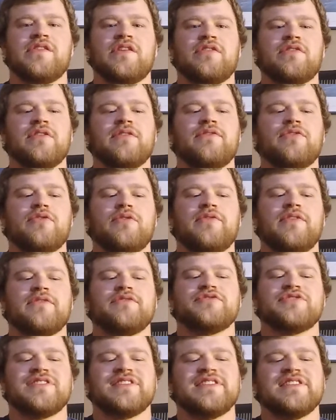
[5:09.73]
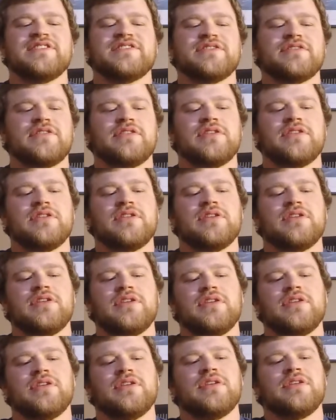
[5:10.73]
I don't even know if I've tried these on.
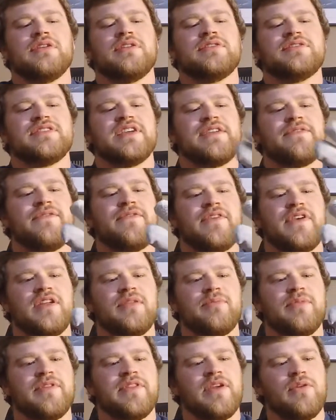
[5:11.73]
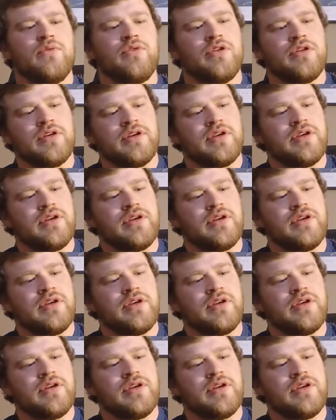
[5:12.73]
Tight fit, but they work.